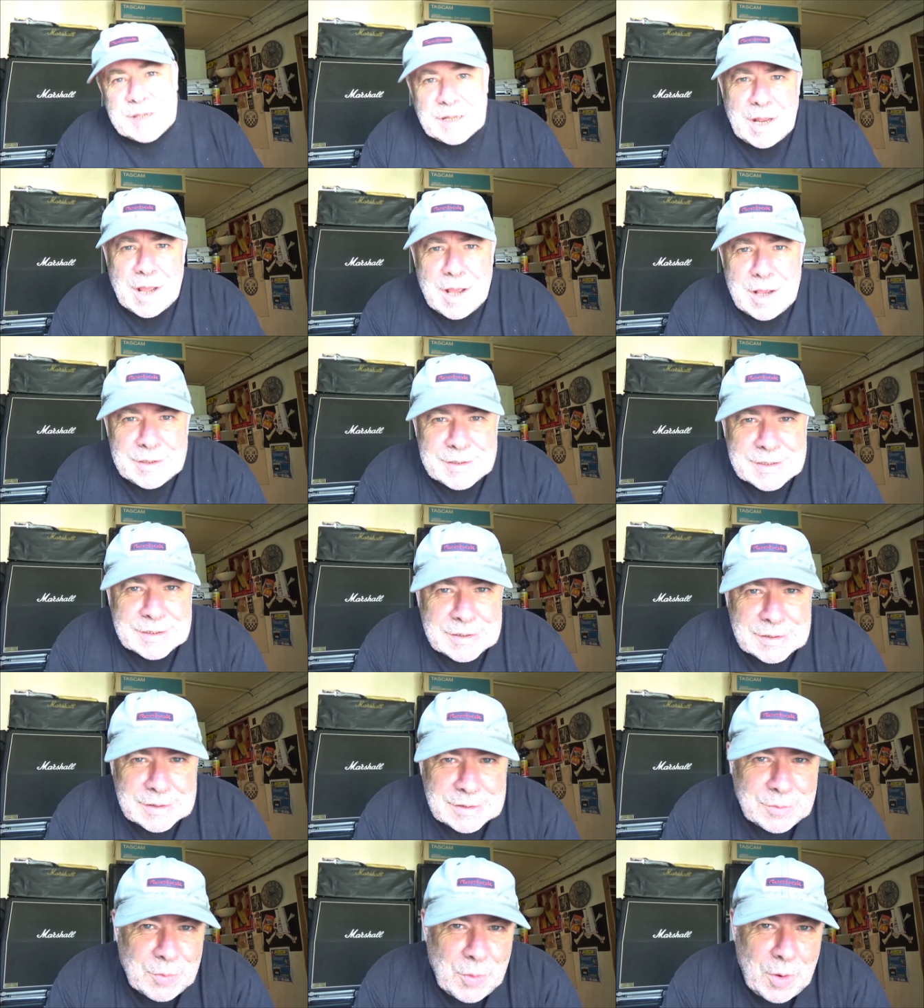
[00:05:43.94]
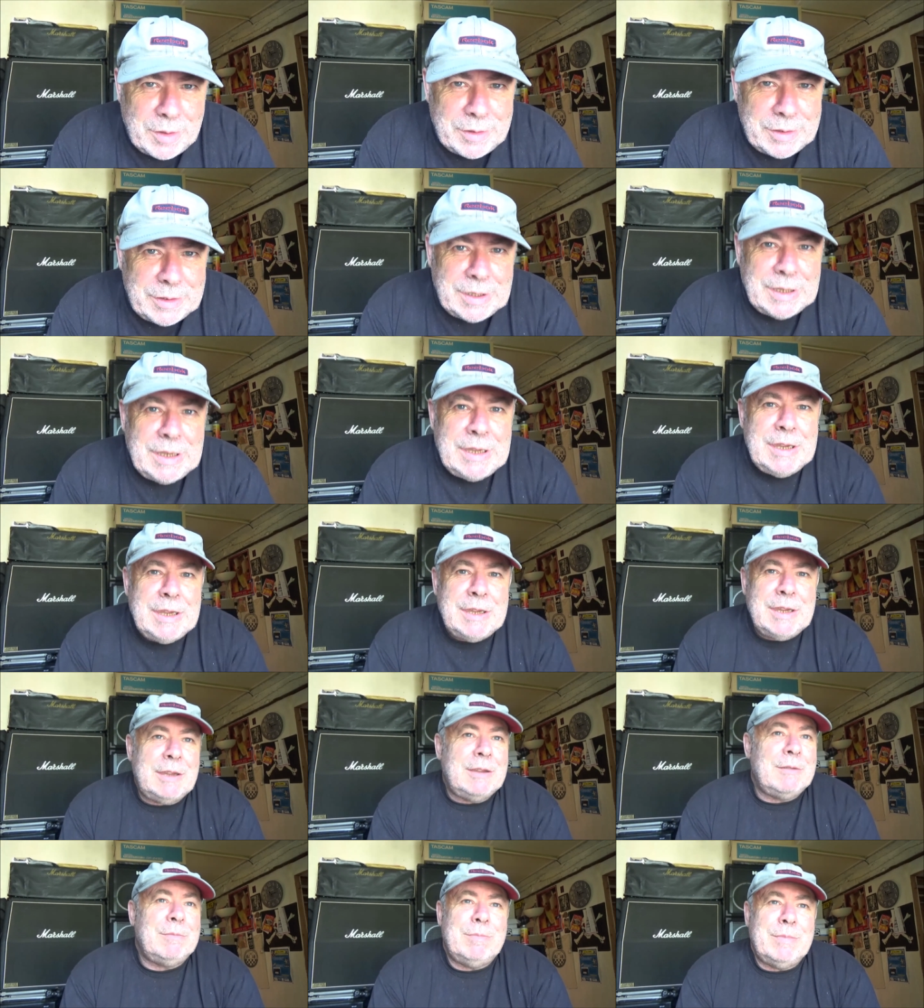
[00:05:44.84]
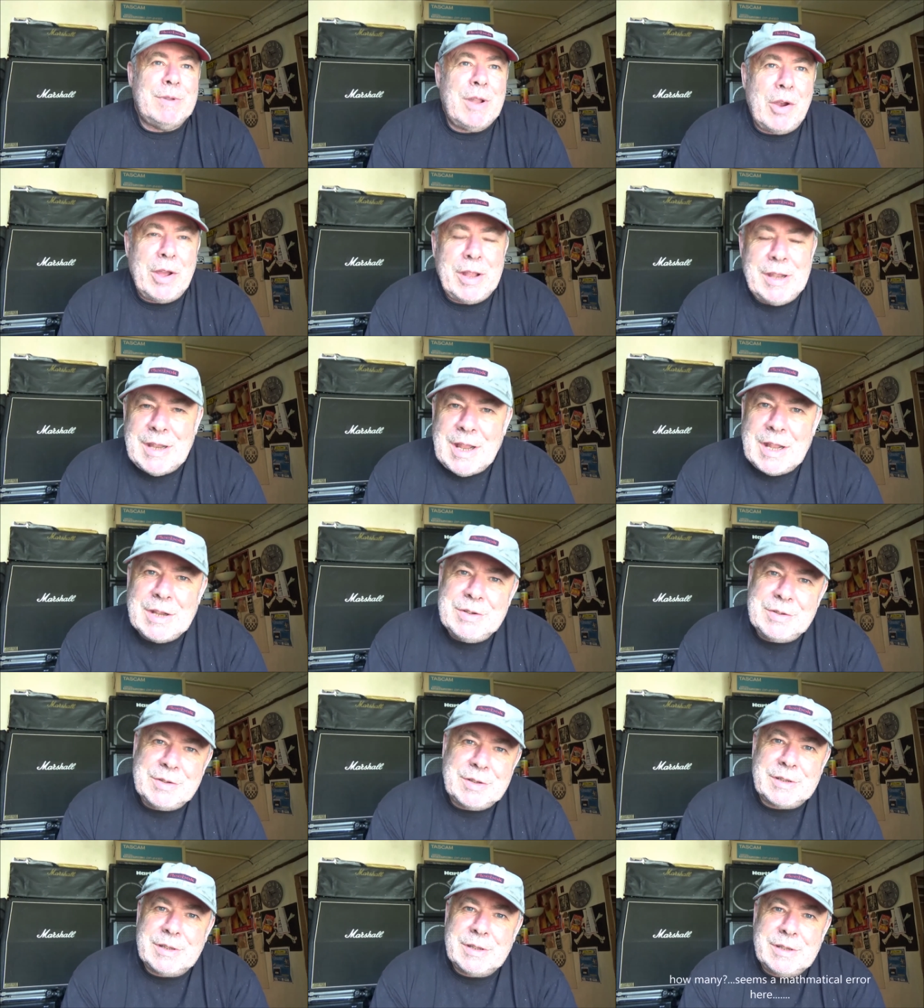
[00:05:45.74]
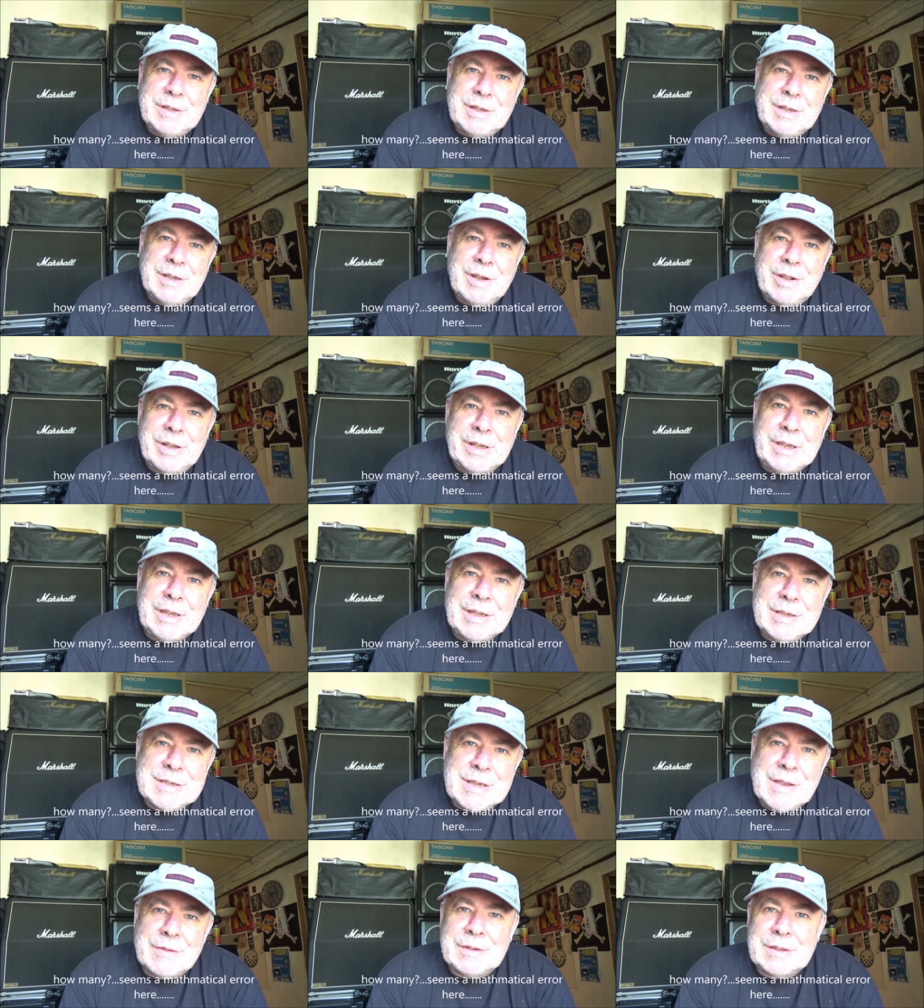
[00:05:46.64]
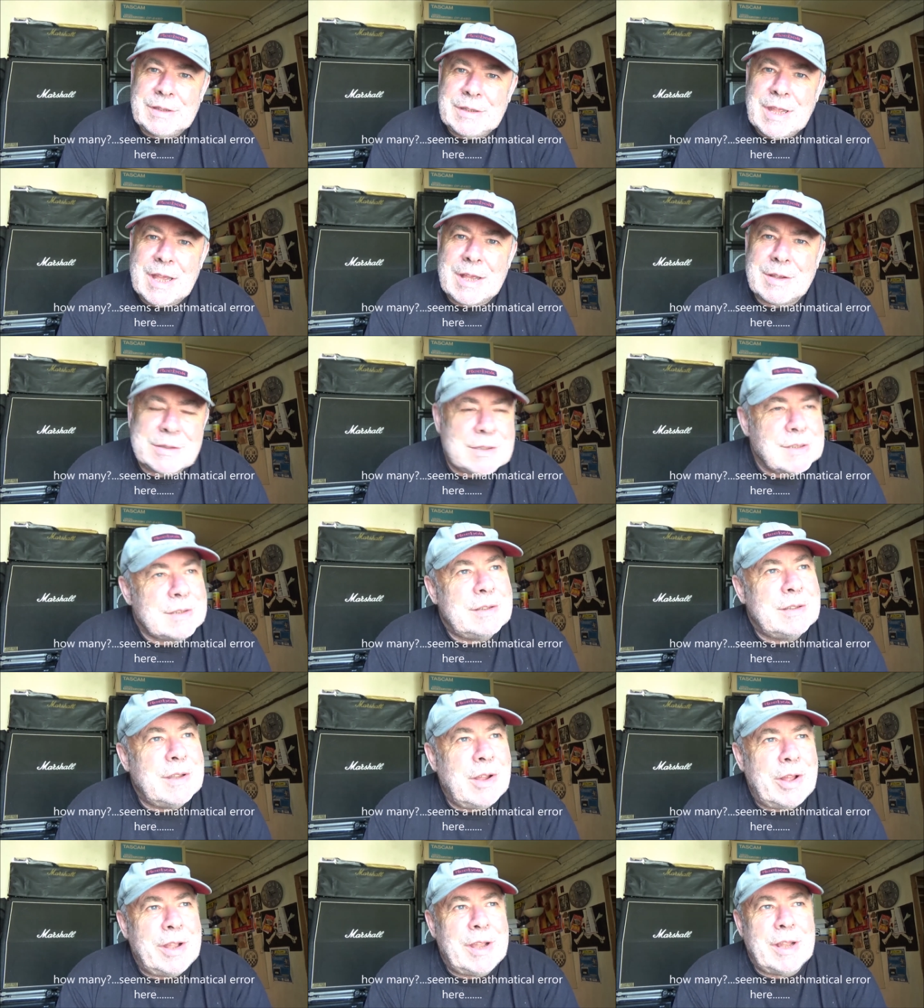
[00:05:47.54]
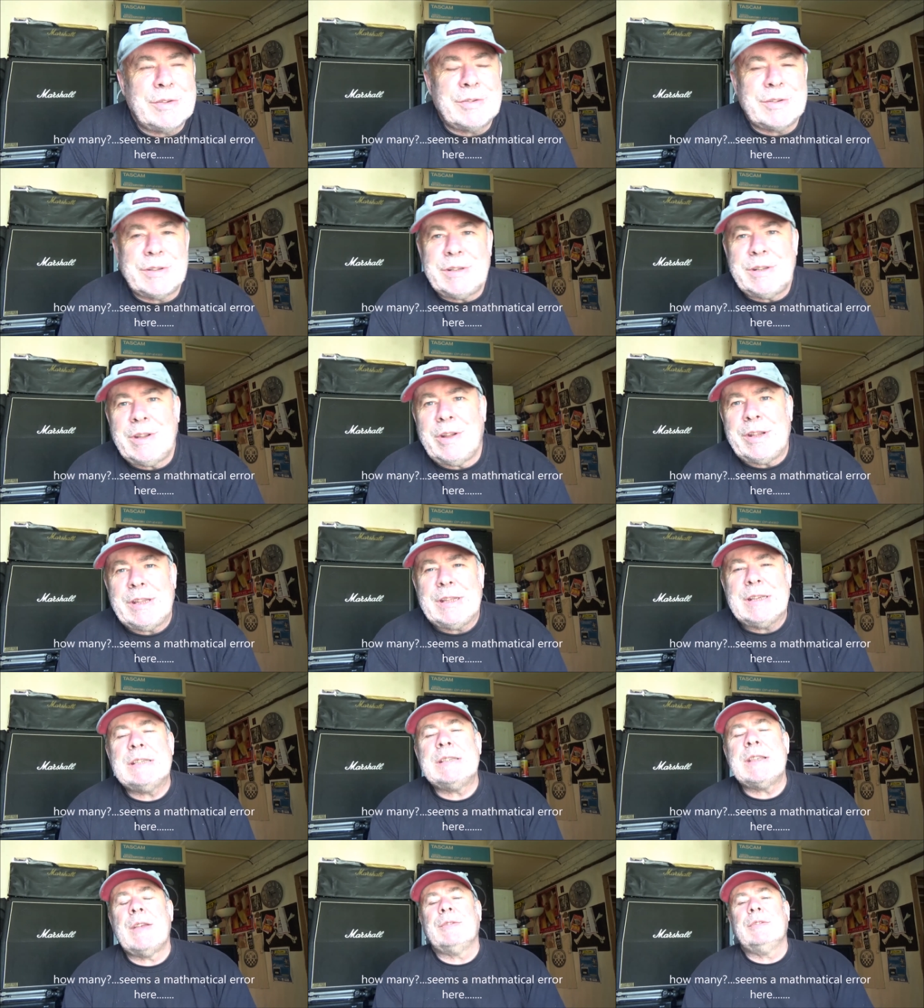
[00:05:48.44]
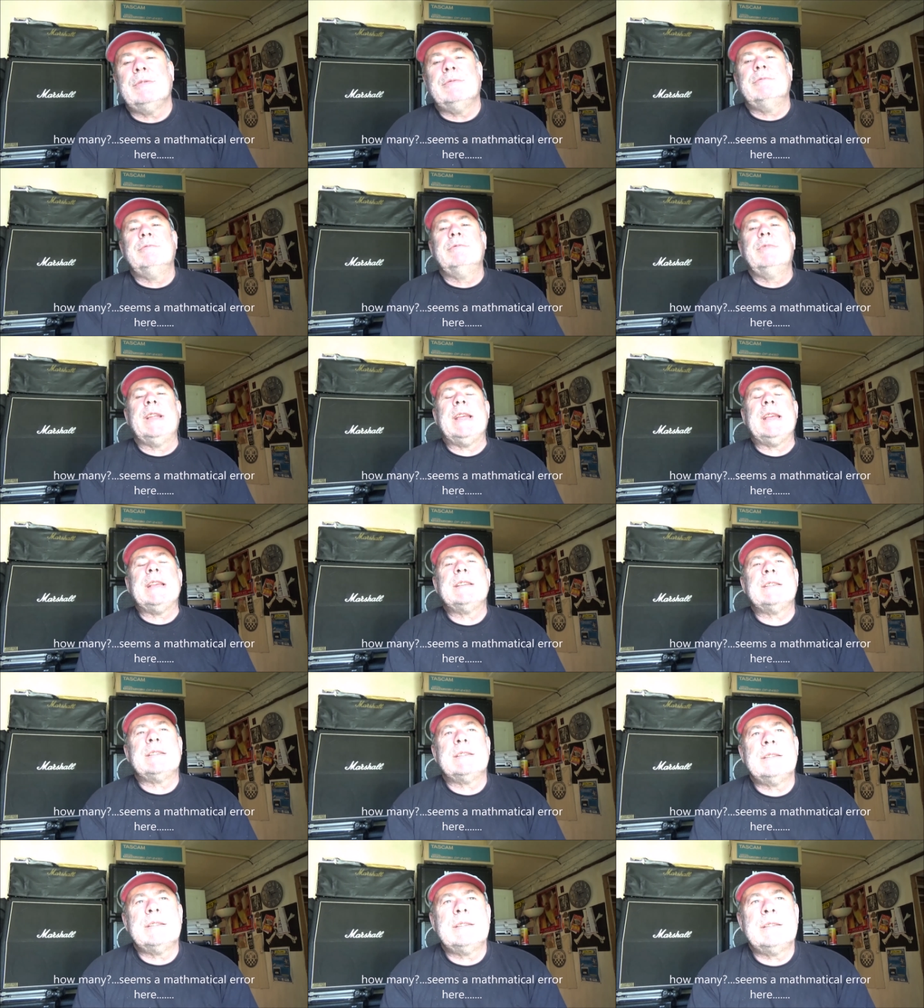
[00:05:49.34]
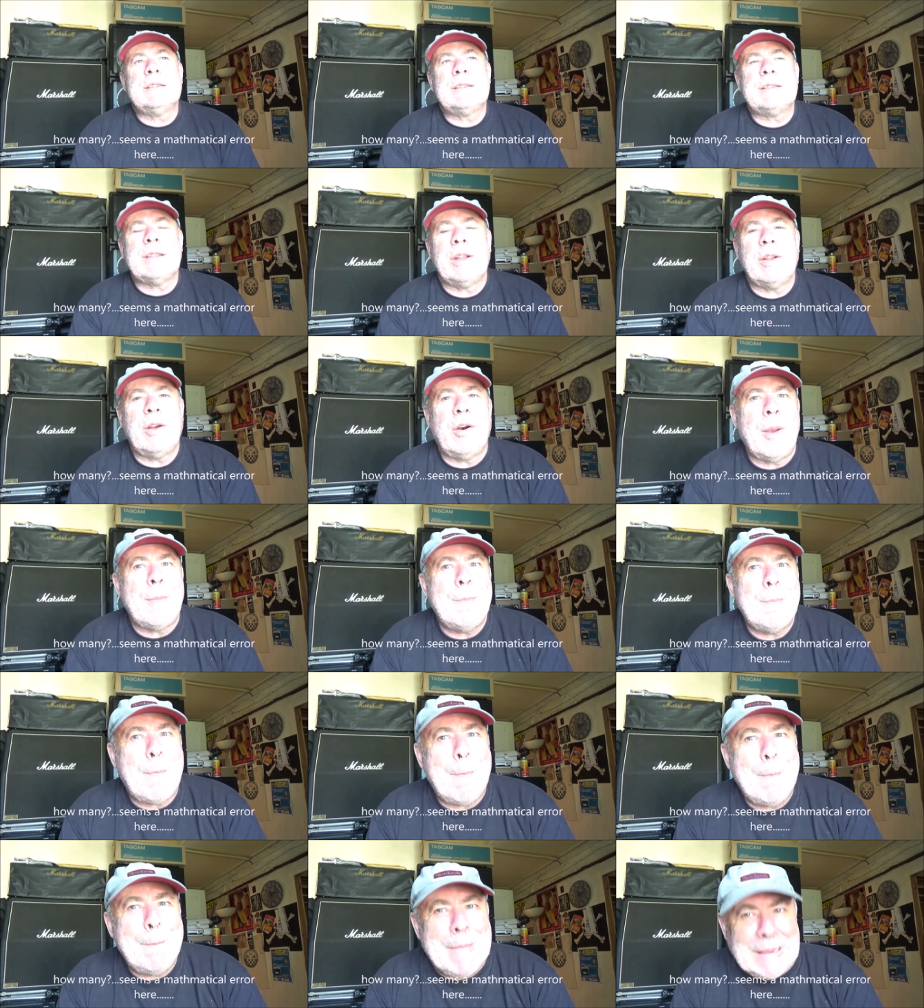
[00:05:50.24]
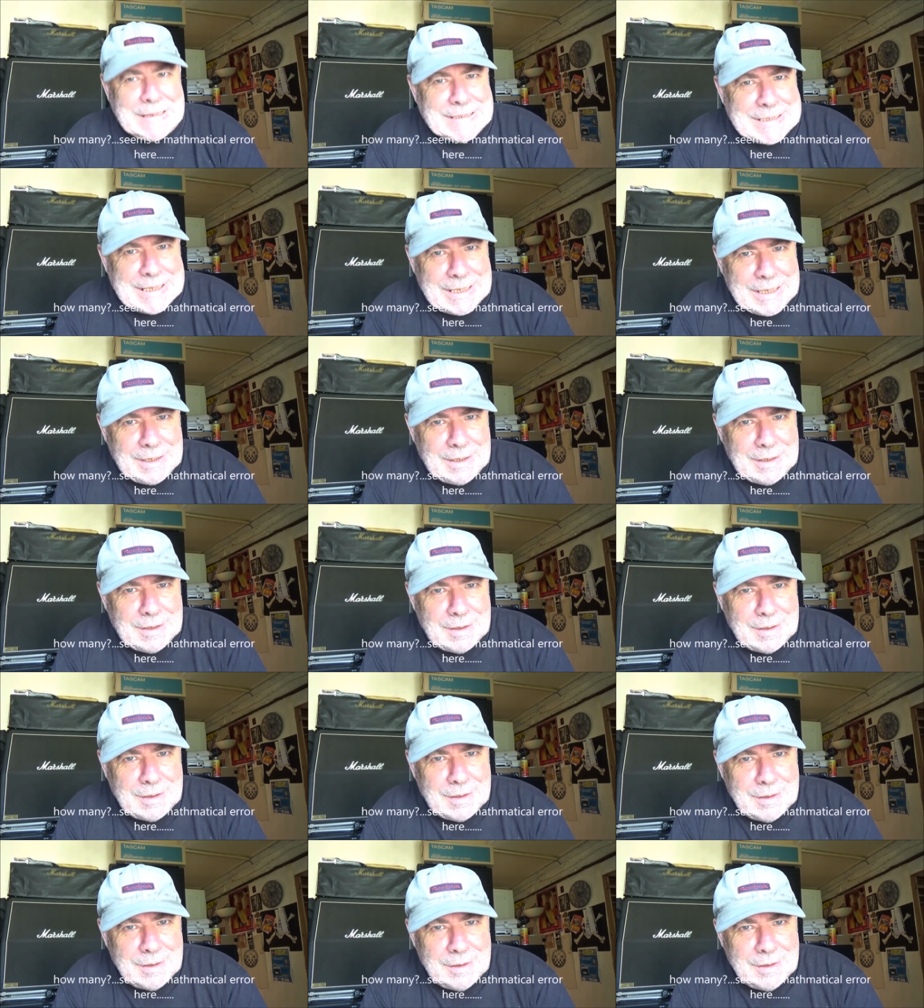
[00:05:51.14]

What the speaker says: and asked what the 997,997 reasons that I'm missing.